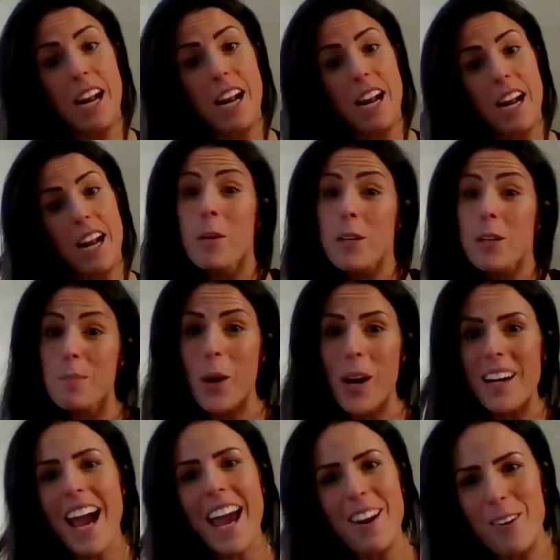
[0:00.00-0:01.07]
a summer
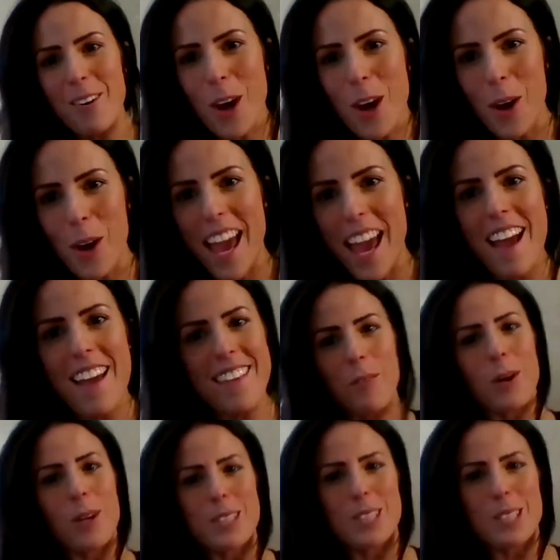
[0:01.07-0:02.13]
sport. I don't know yet. The
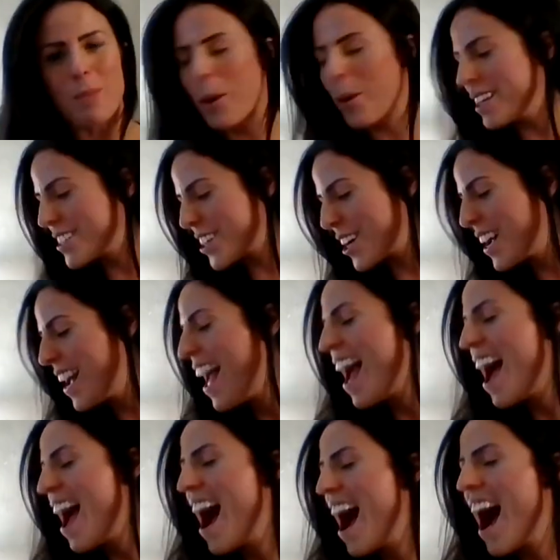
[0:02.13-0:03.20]
world is my oyster.
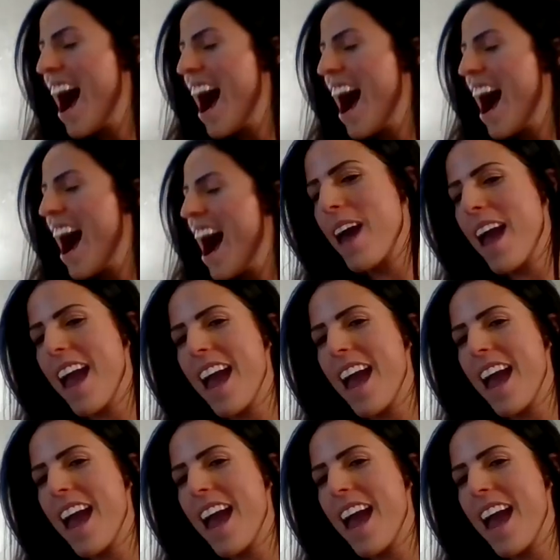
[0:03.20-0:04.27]

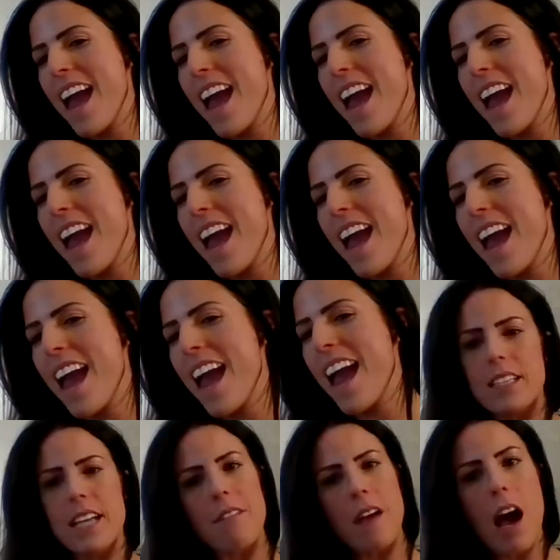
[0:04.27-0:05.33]
And so
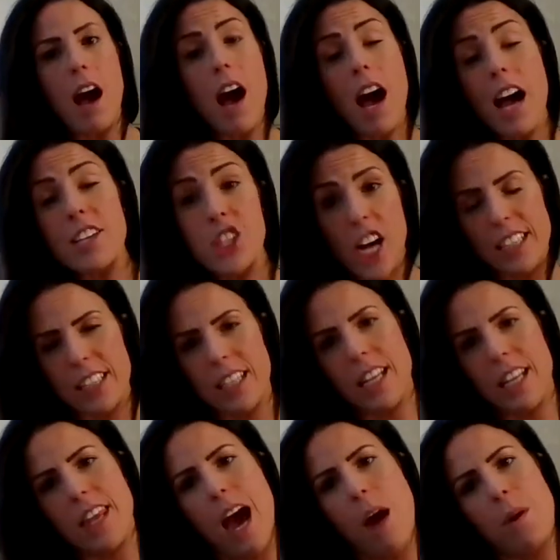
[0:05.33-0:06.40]
I've
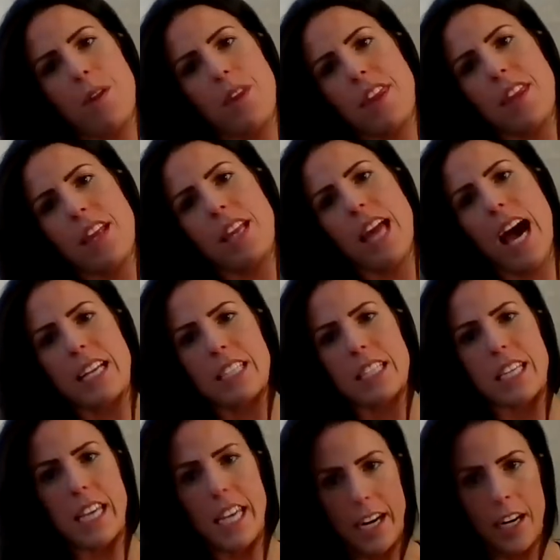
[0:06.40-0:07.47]
adjusted that within the
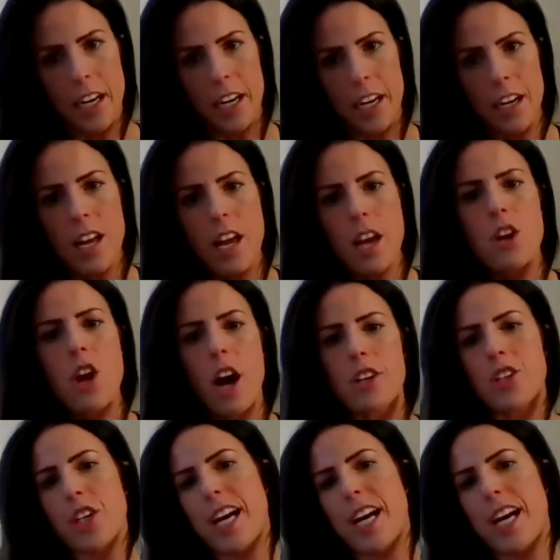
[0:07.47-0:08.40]
last year, not